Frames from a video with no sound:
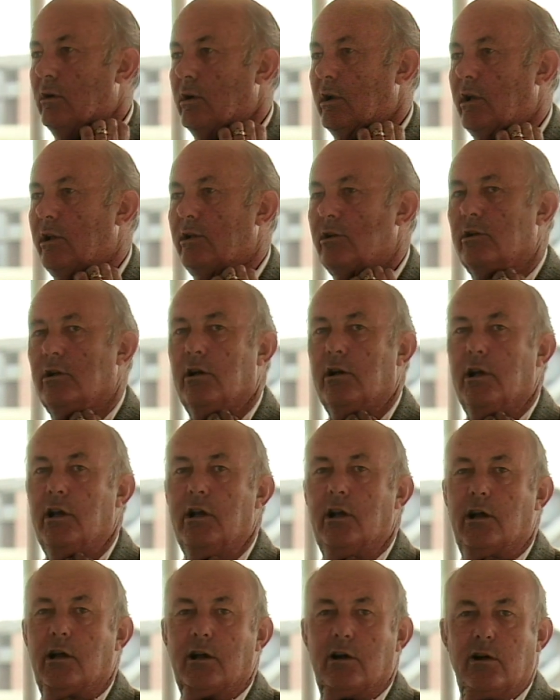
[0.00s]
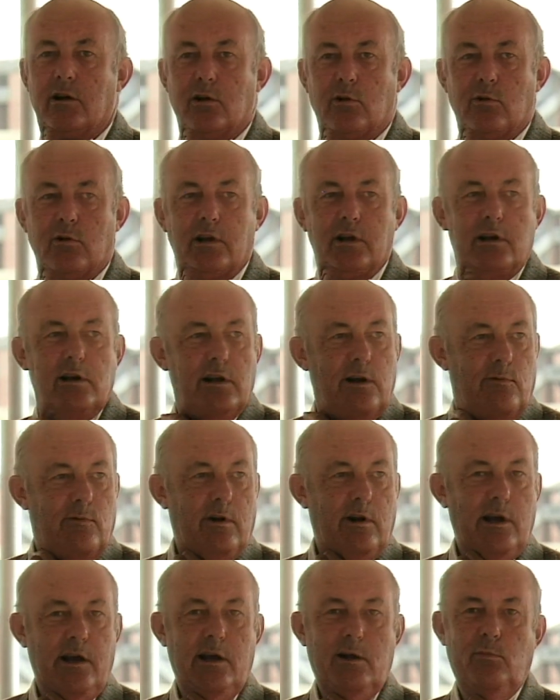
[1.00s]
and he said he didn't know, he'd
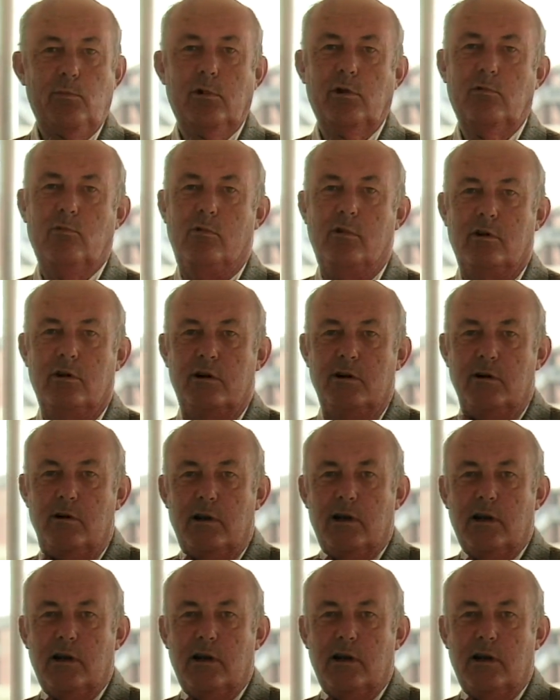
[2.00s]
never had but one.